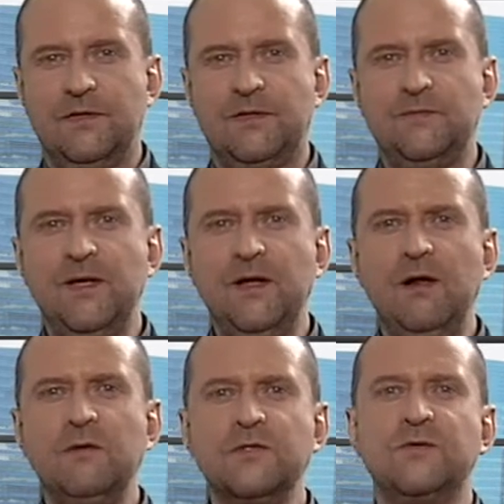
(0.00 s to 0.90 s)
It may
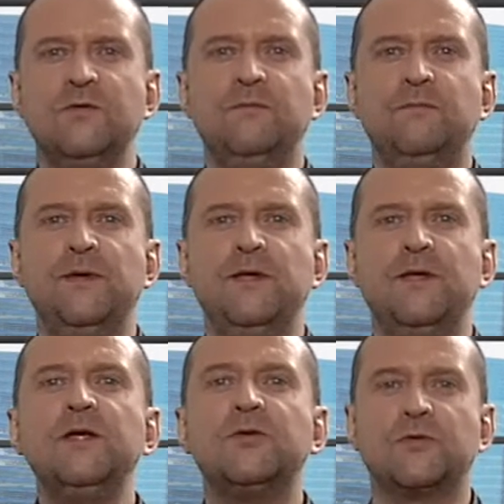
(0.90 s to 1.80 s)
also be
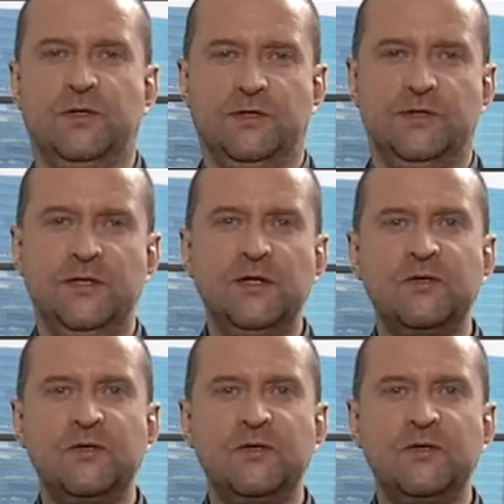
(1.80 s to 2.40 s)
interesting